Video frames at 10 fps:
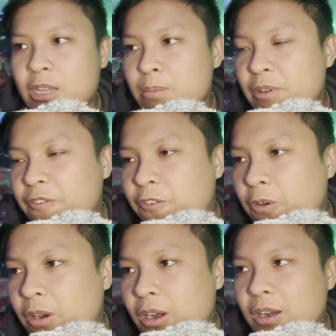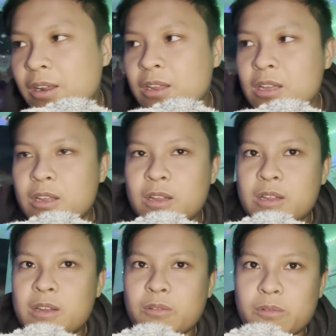before
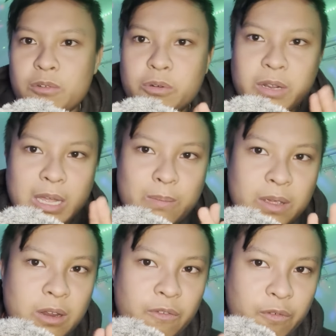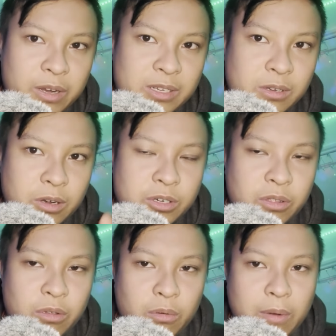doing a bit of research
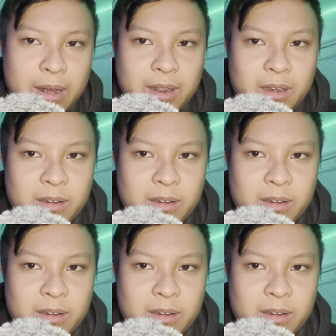through Reddit,